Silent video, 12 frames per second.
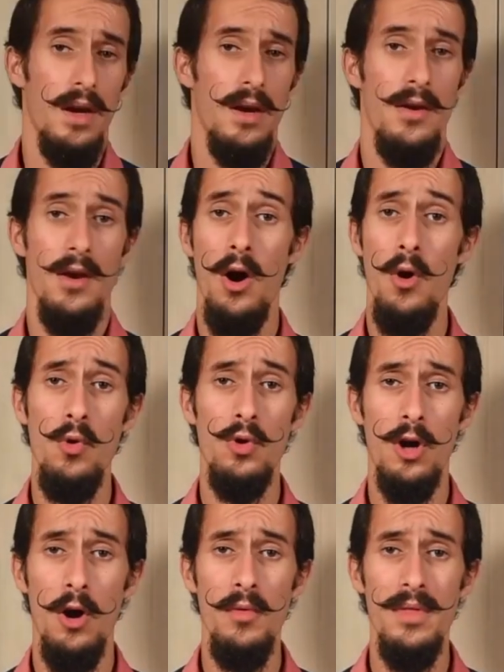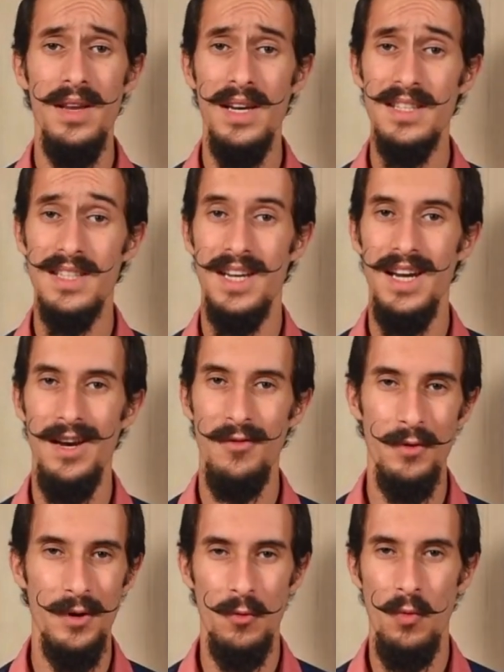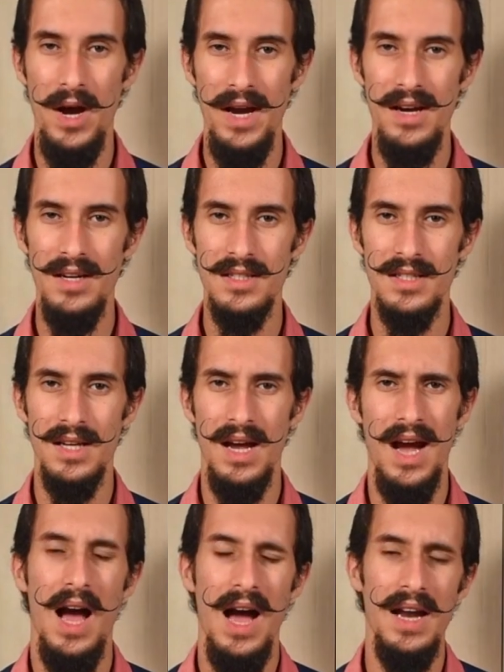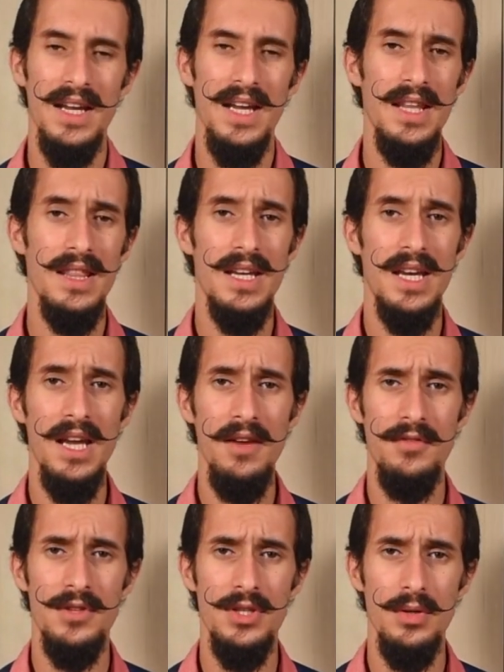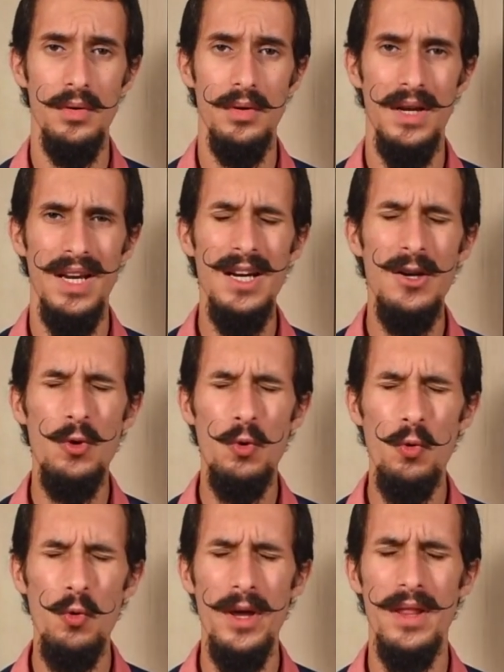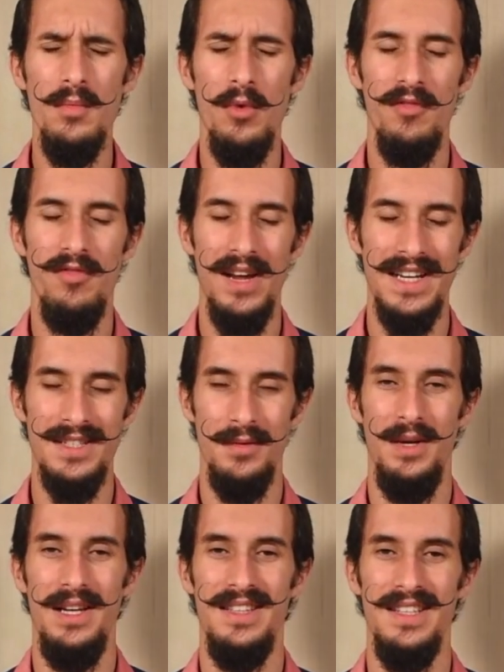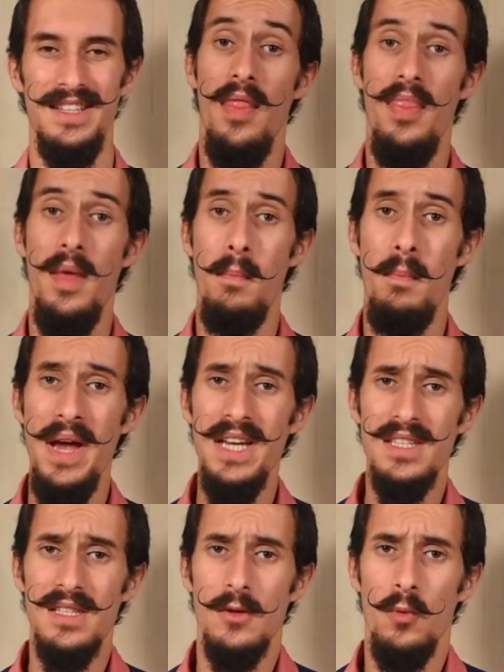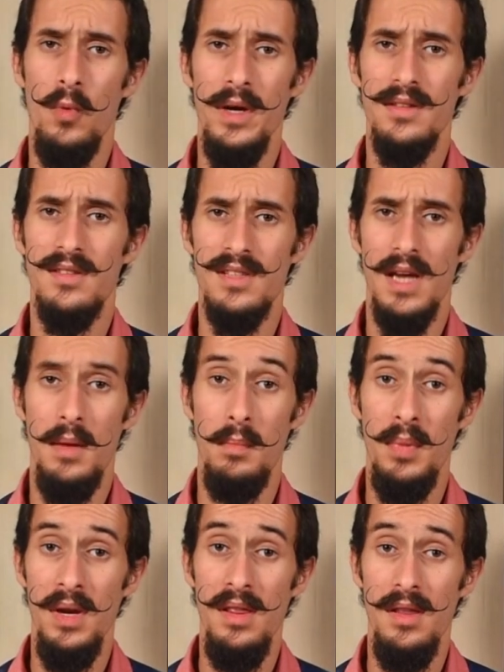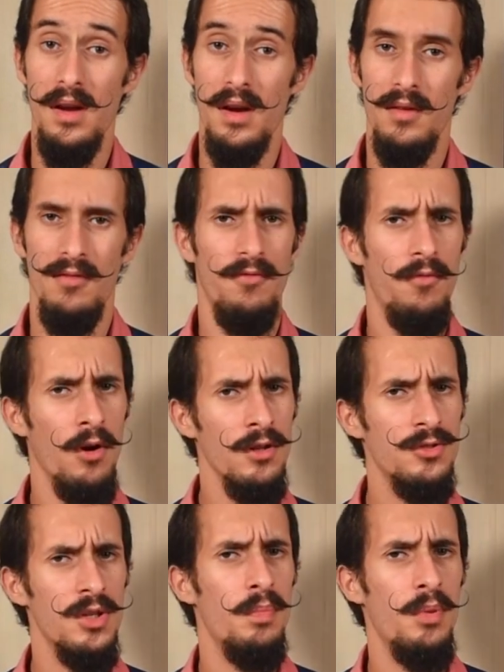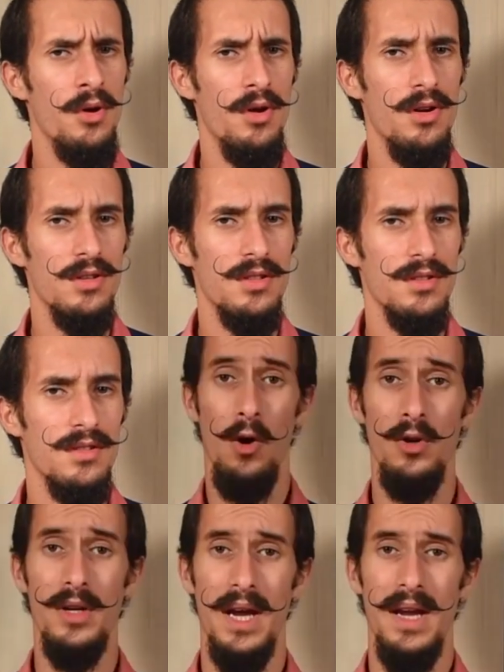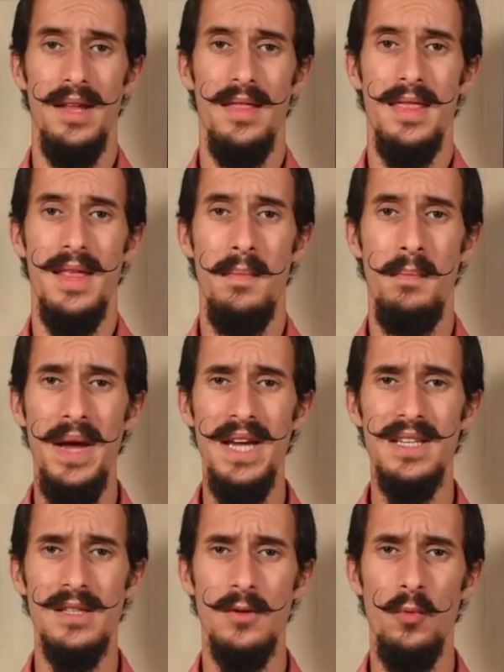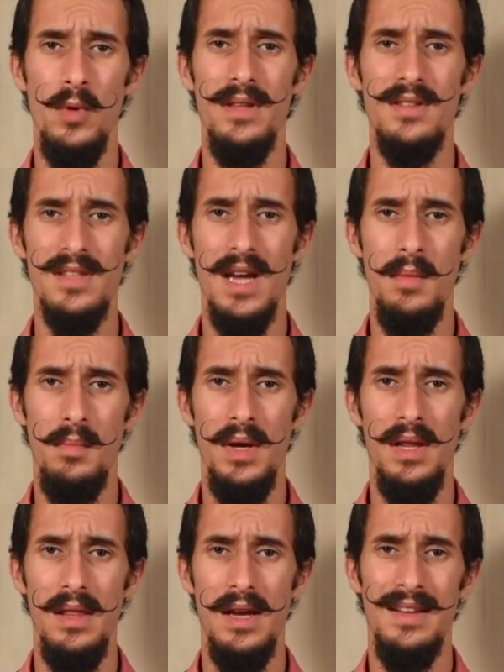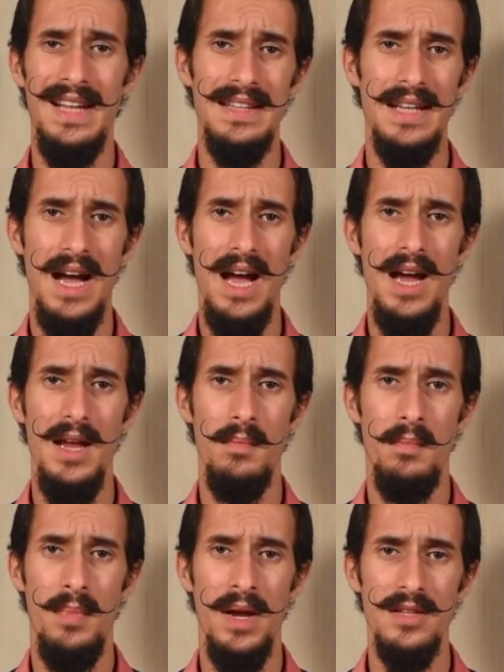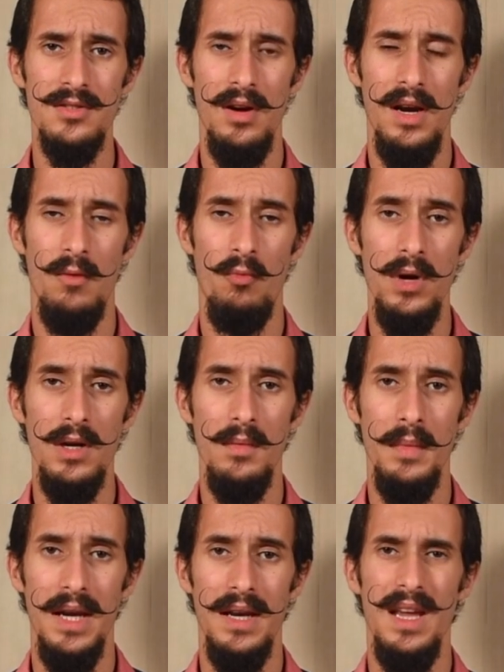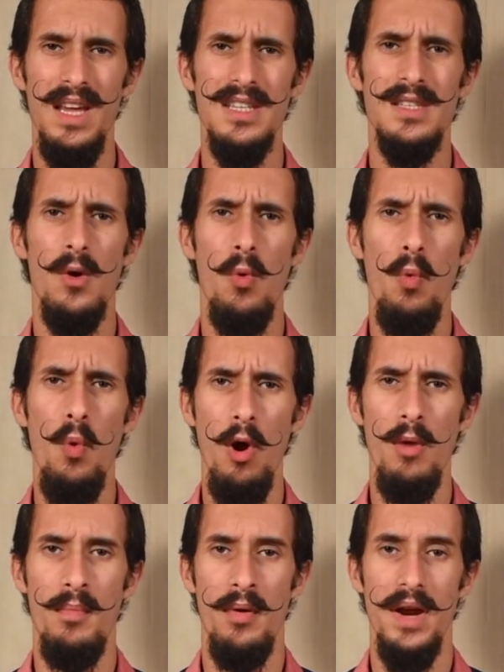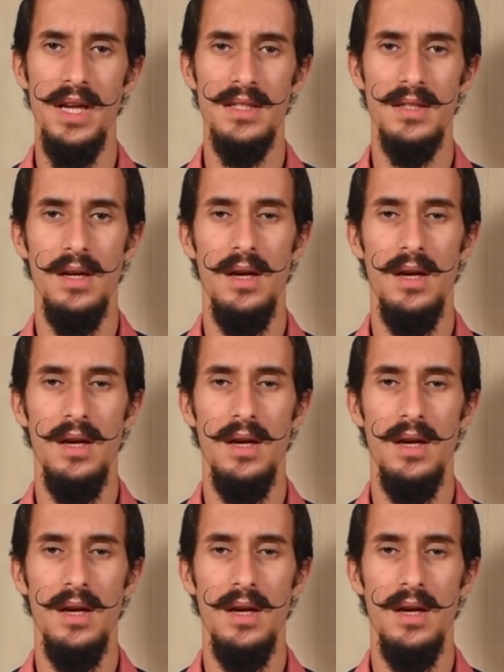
no coding skill requires, and it gives you incredible flexibility. The best website builder for entrepreneurs. Okay, the best website builder that I personally recommend is WordPress.